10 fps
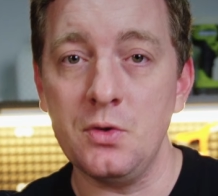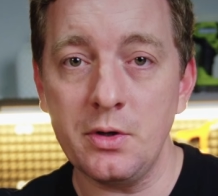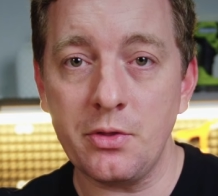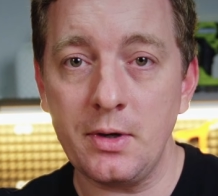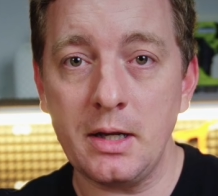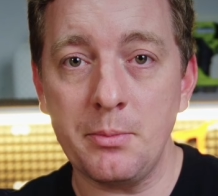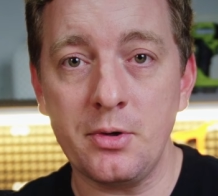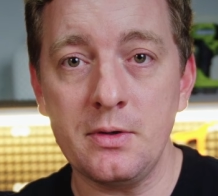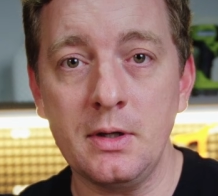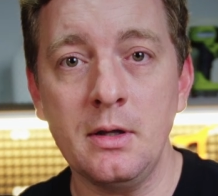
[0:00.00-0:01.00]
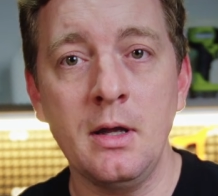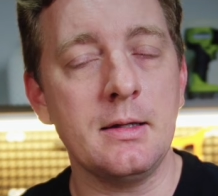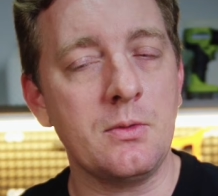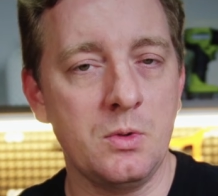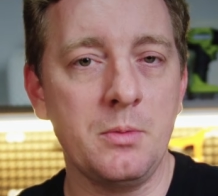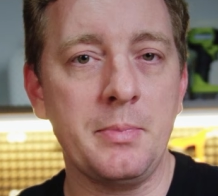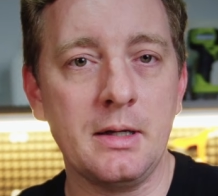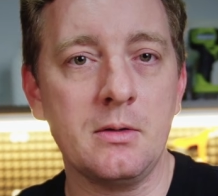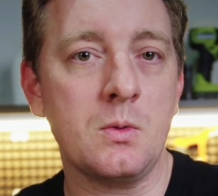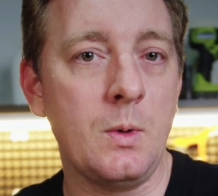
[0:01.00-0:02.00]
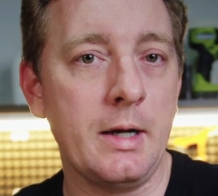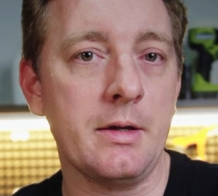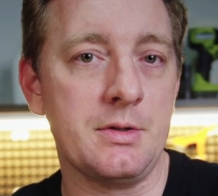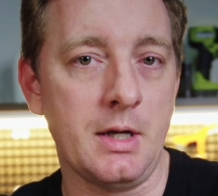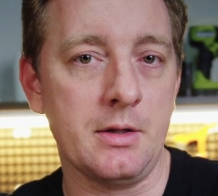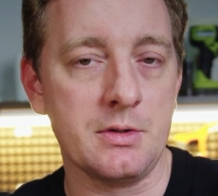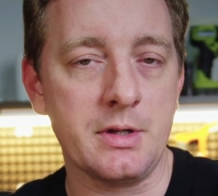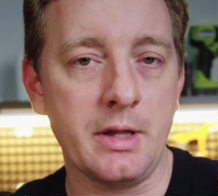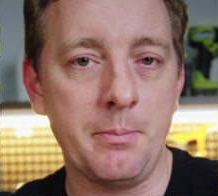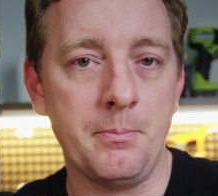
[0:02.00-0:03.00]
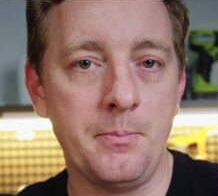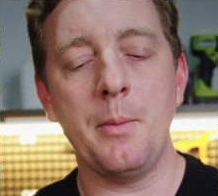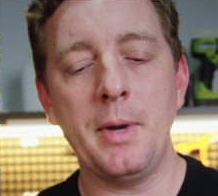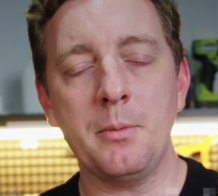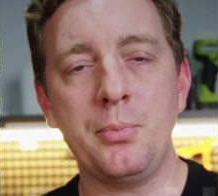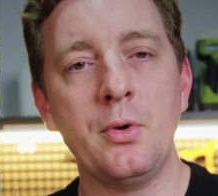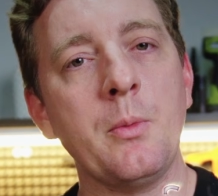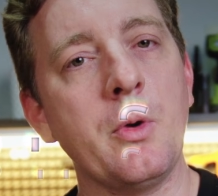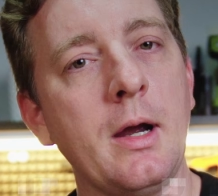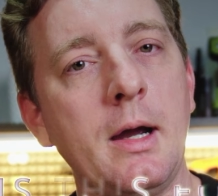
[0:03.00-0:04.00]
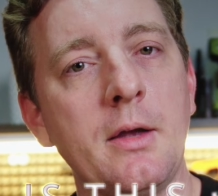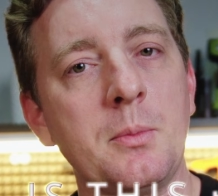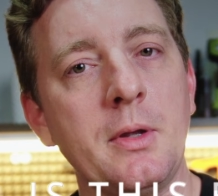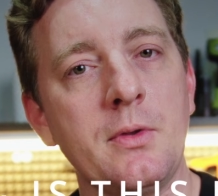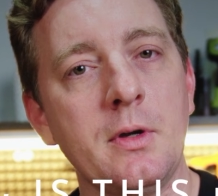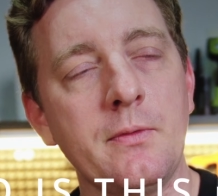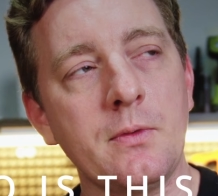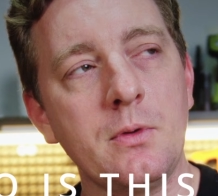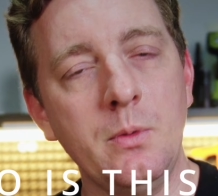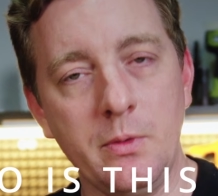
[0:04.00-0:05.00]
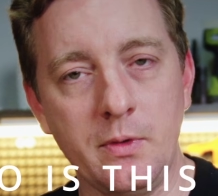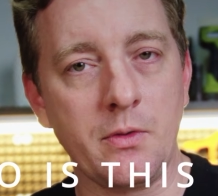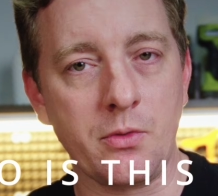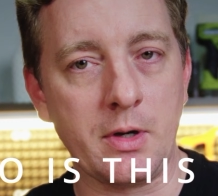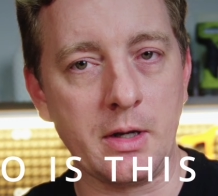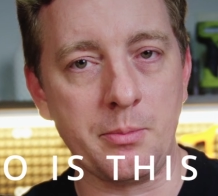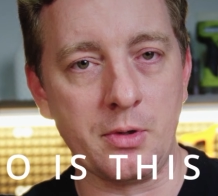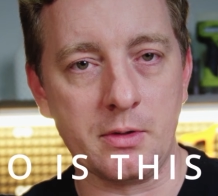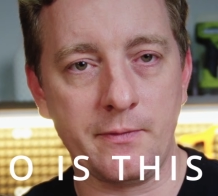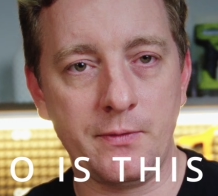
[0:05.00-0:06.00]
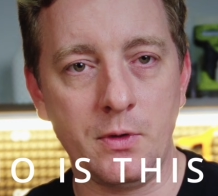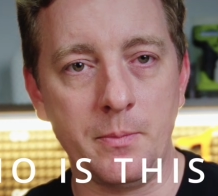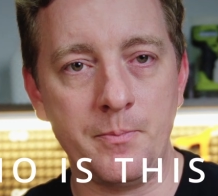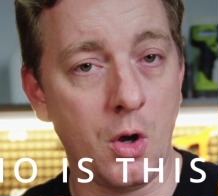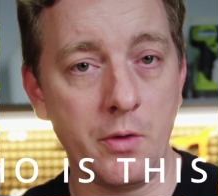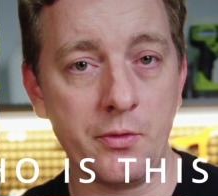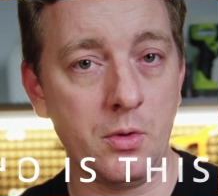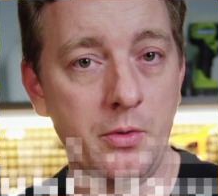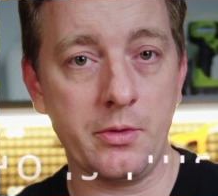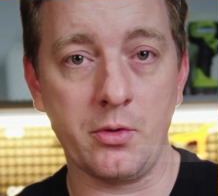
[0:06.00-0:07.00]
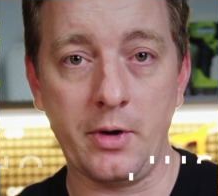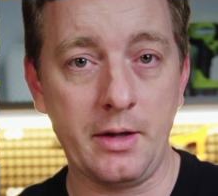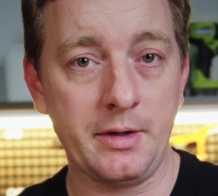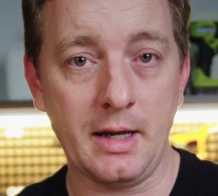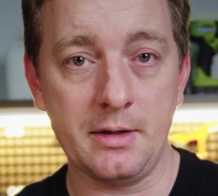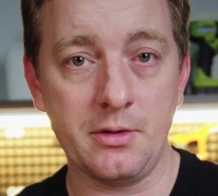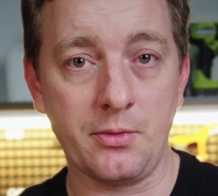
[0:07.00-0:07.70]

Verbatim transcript: new to three D printing, this would have been quite a challenge to them. I'm at a point where I ask myself, who is this three D printer for? Overall, the Creality Ender